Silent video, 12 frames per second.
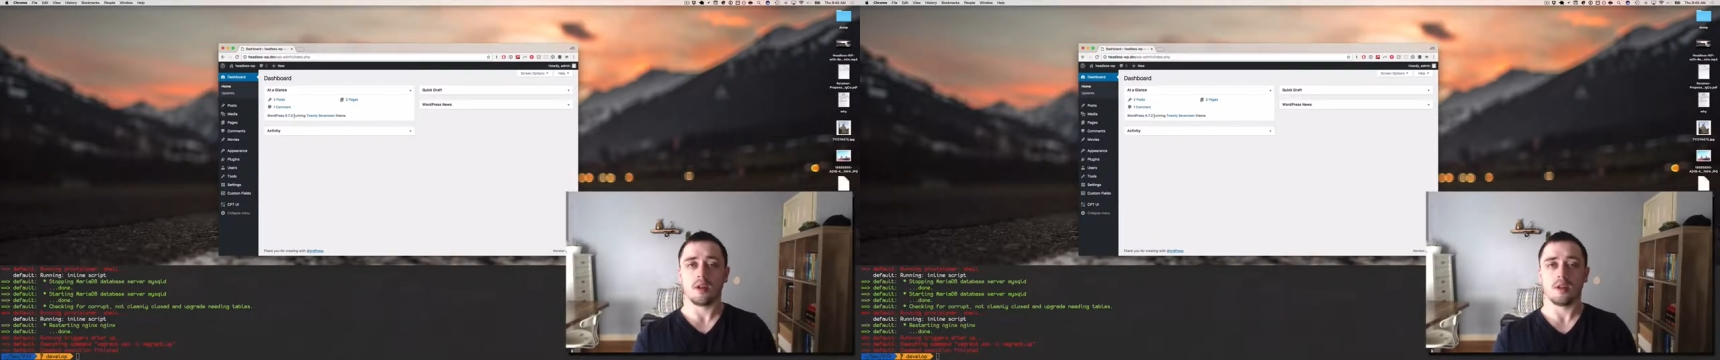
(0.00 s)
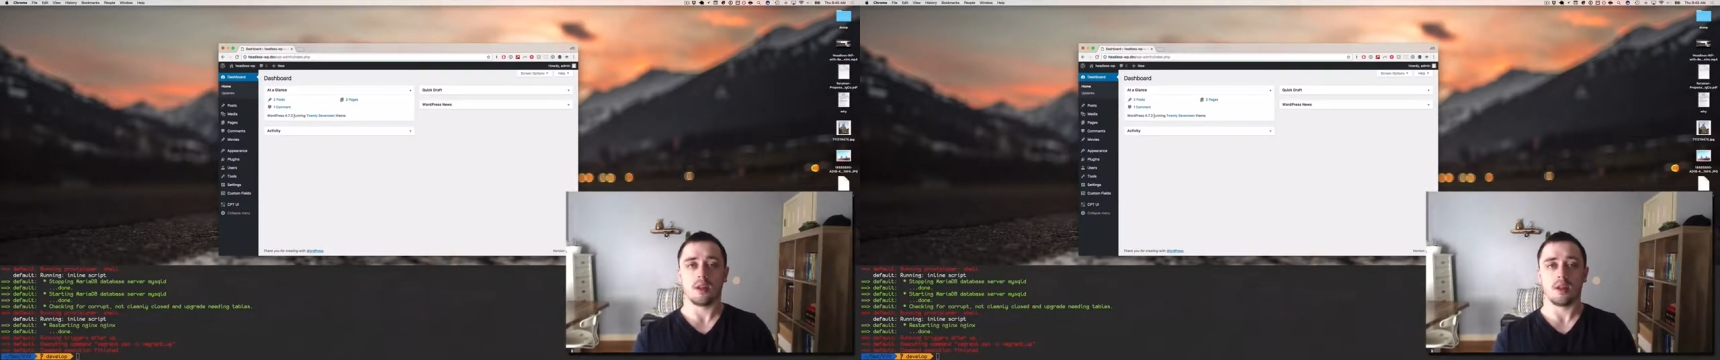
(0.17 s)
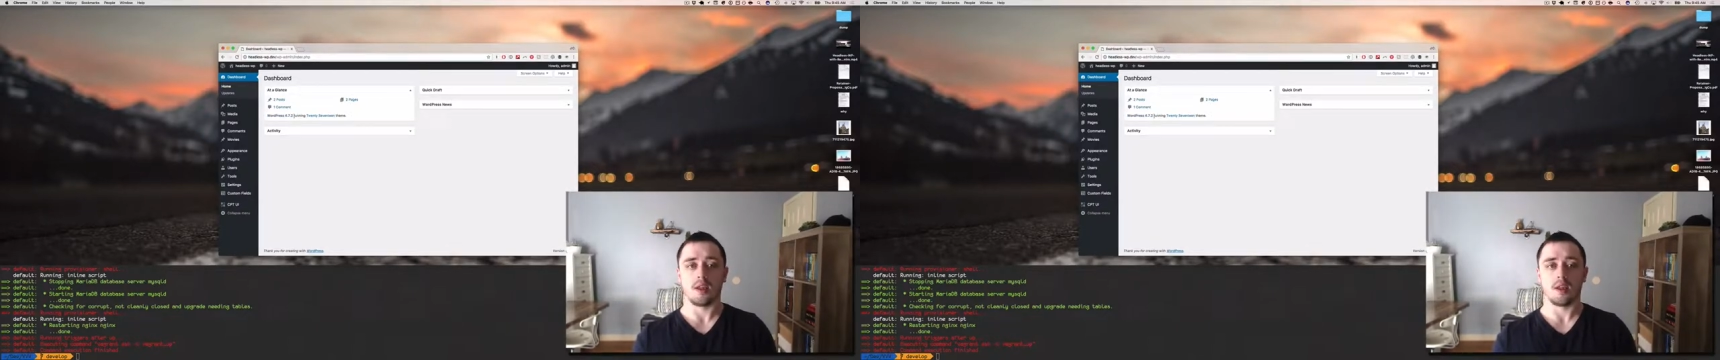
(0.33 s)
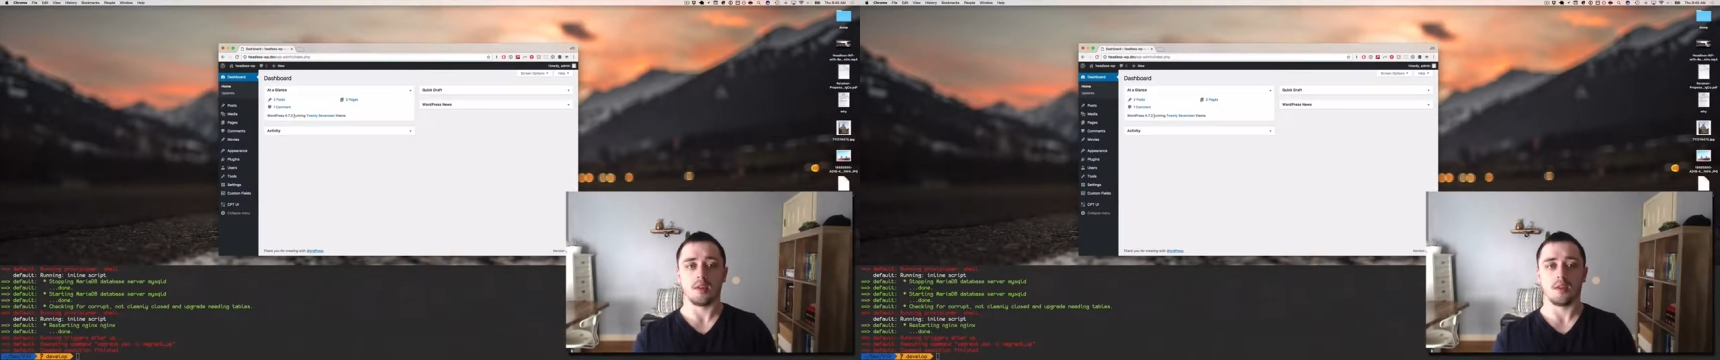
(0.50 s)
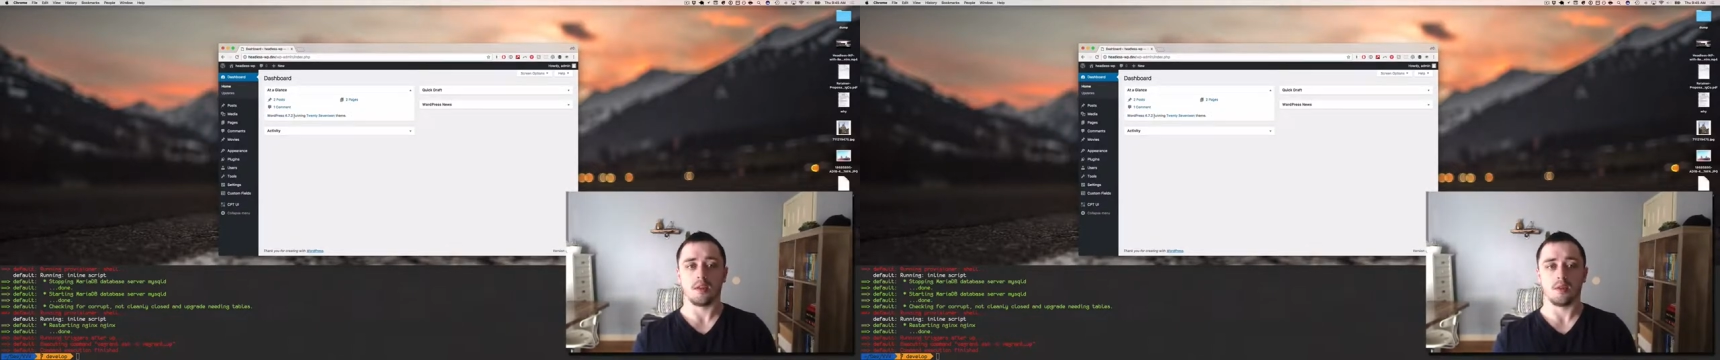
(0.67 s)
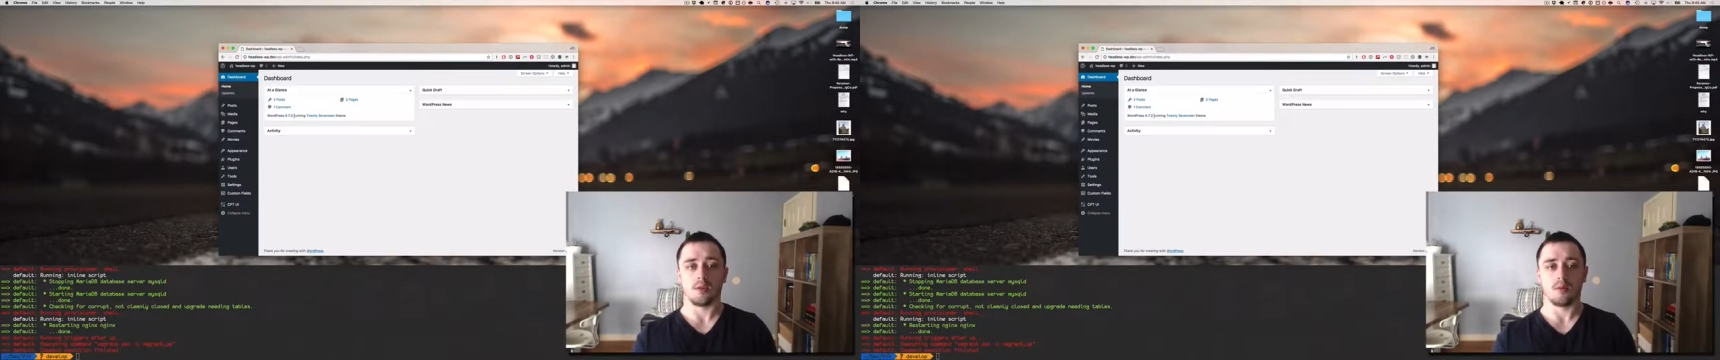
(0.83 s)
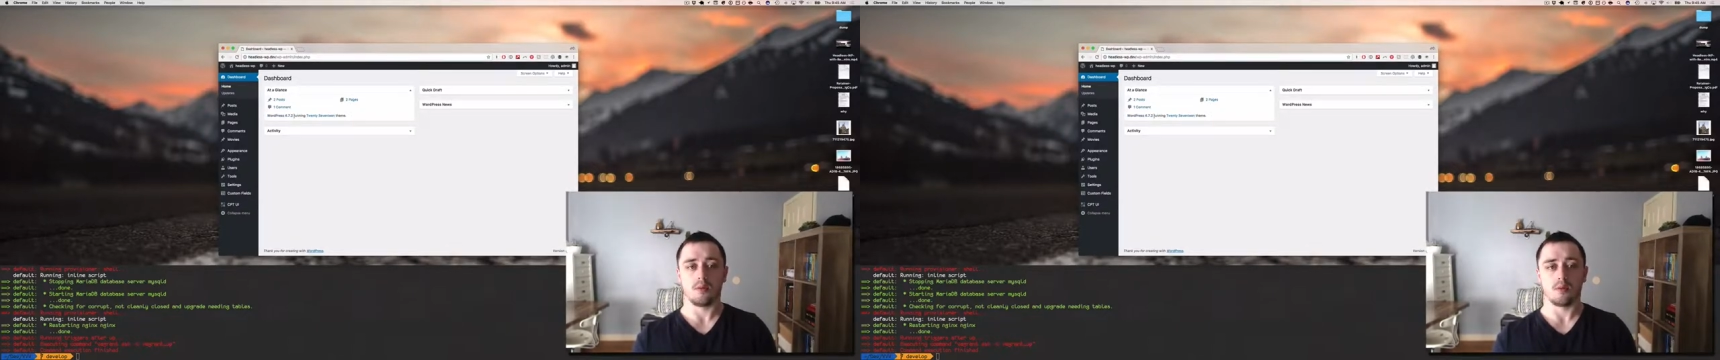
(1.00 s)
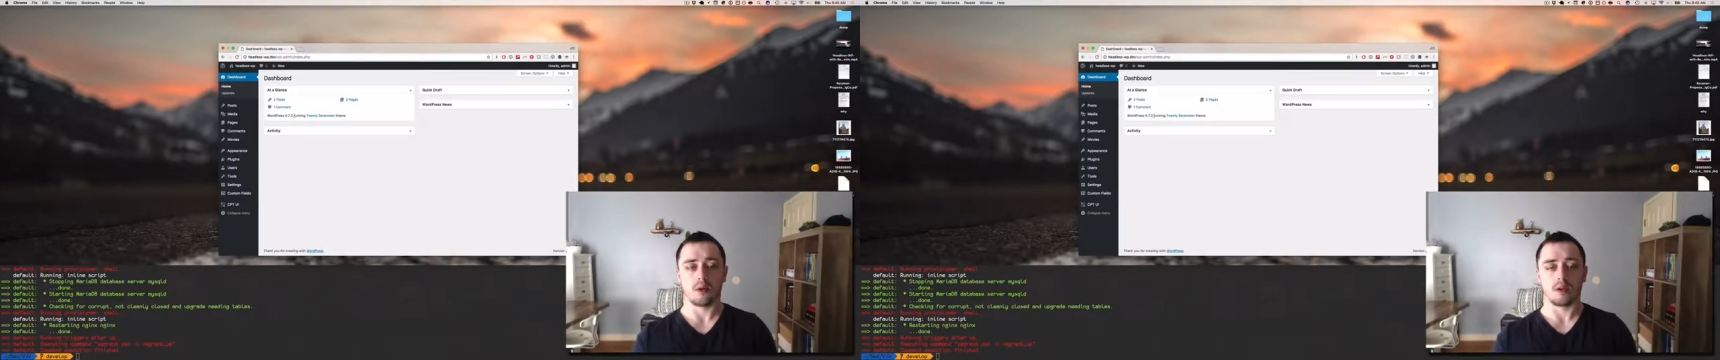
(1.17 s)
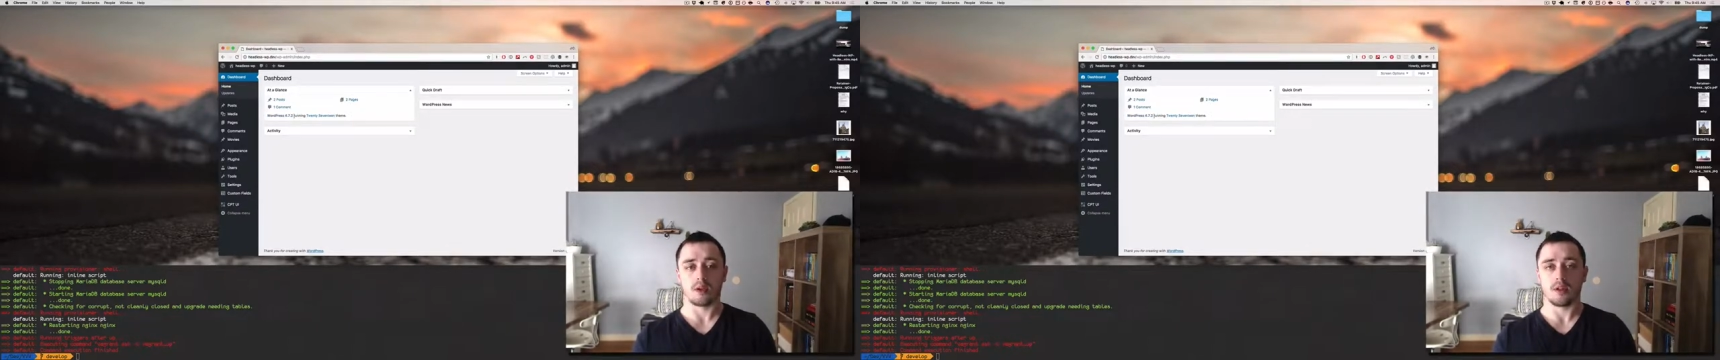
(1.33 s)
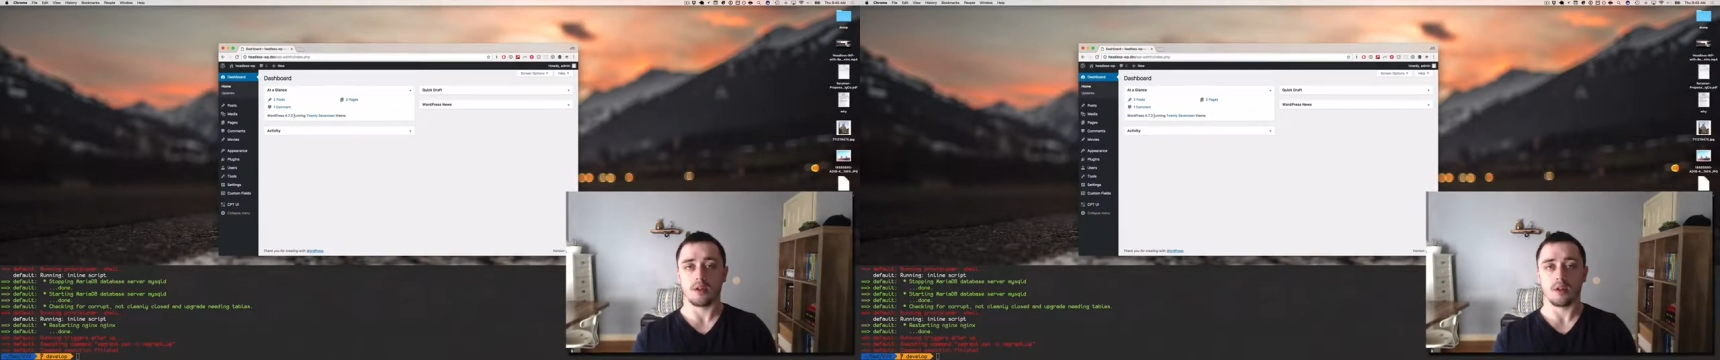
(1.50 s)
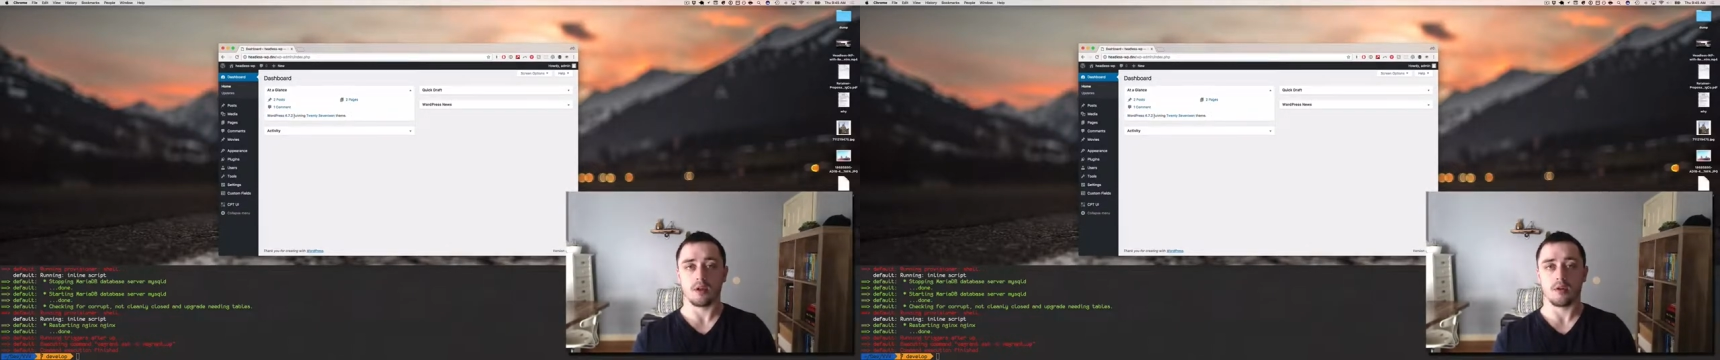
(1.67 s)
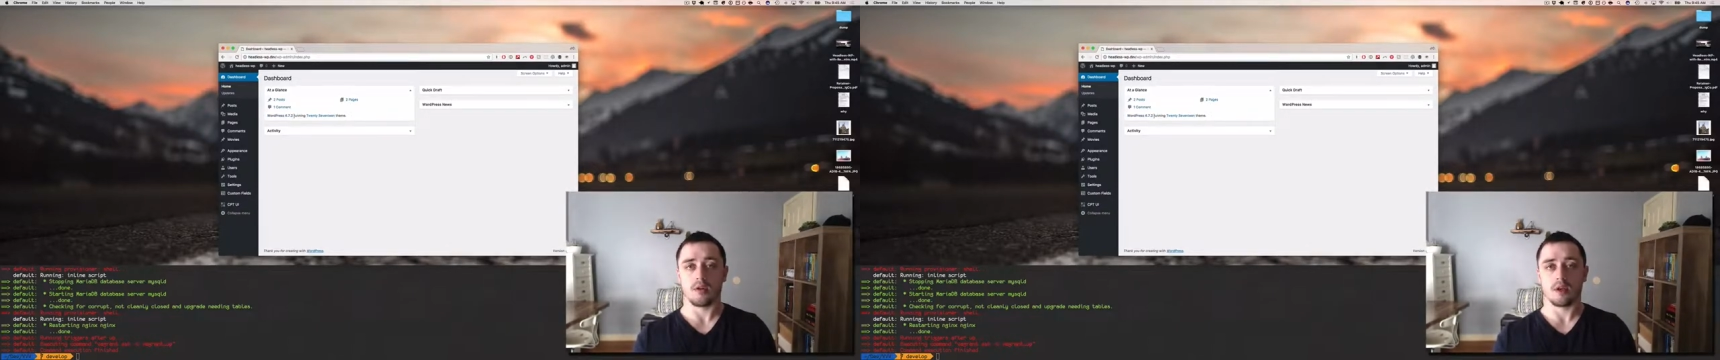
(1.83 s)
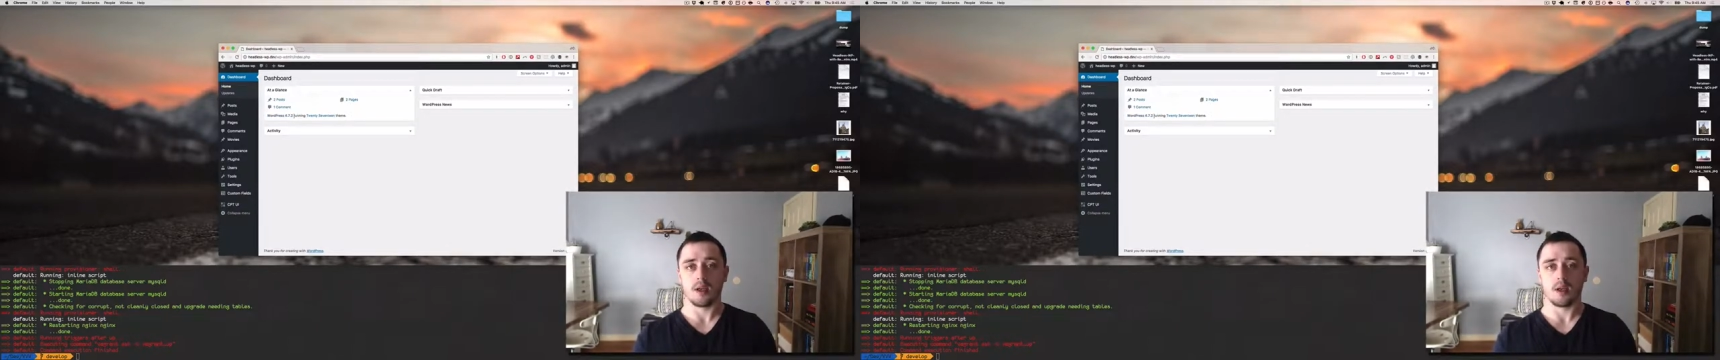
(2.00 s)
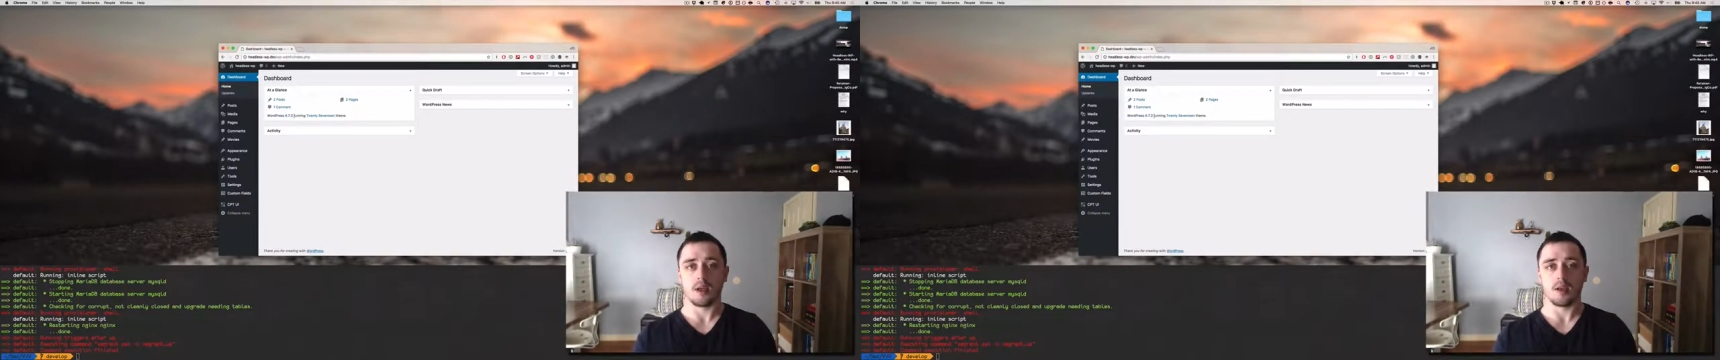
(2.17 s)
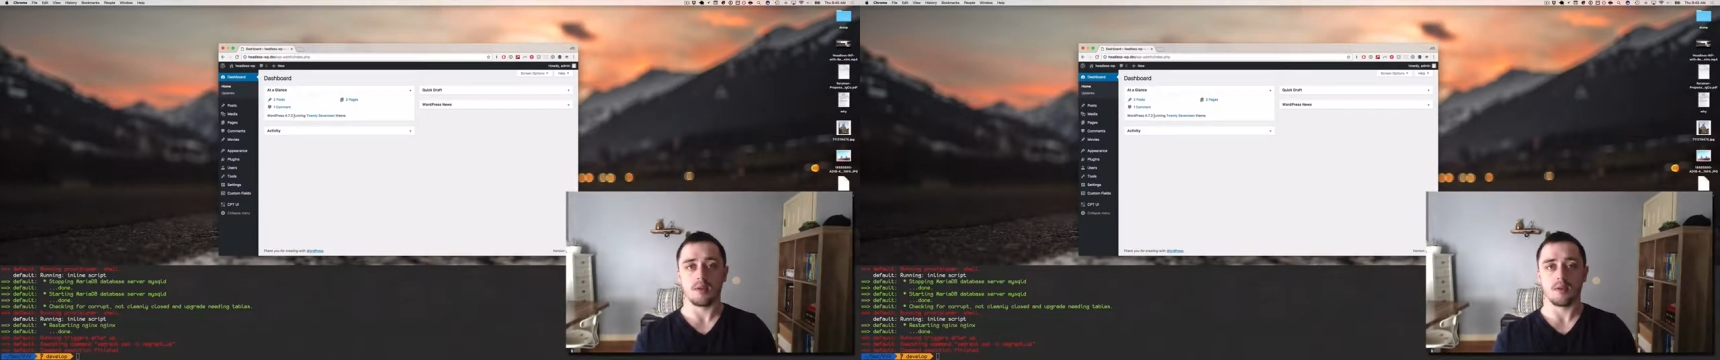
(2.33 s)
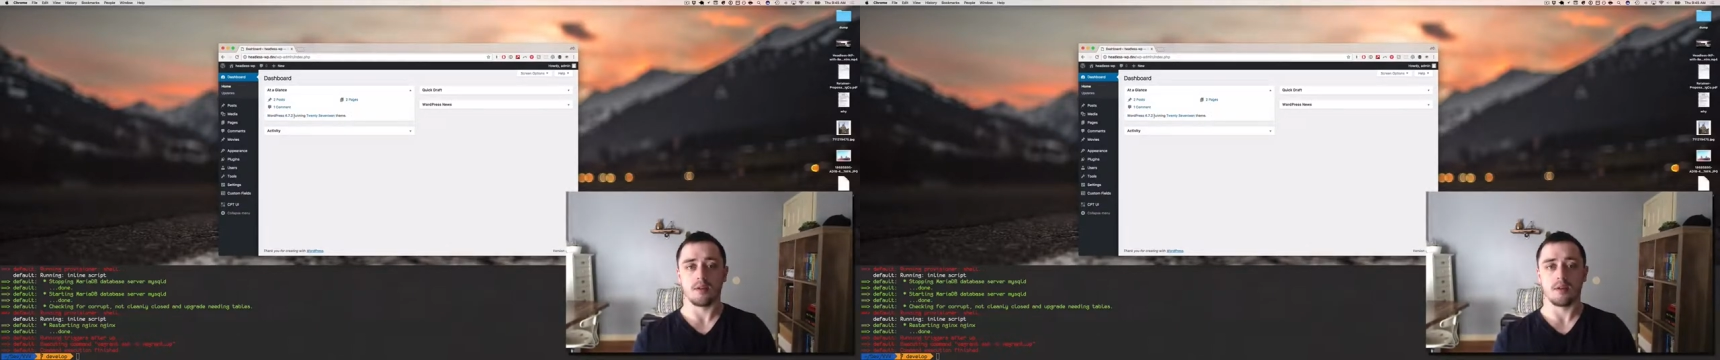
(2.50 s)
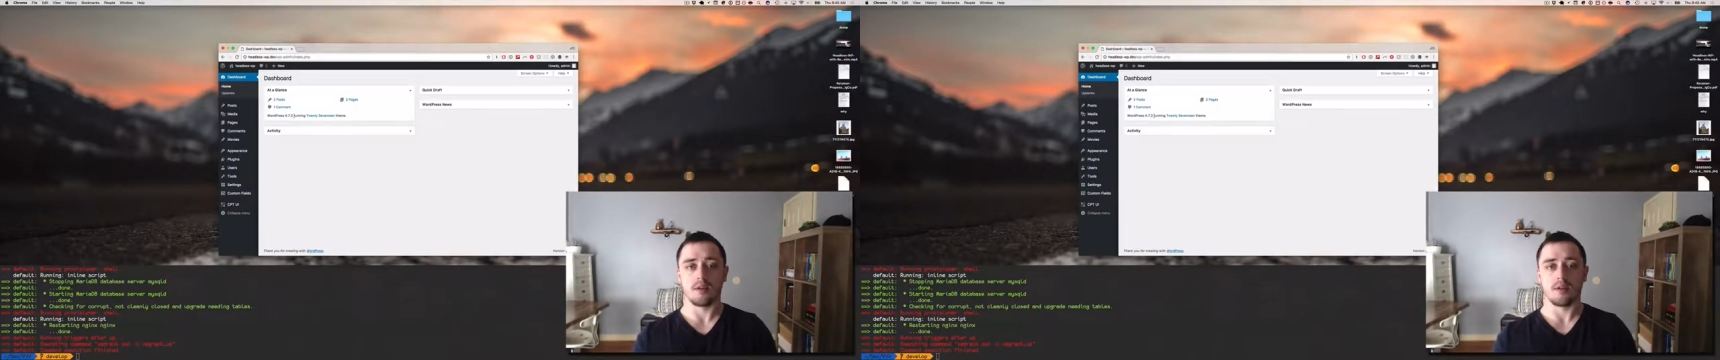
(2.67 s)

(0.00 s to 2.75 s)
then you are good to go, and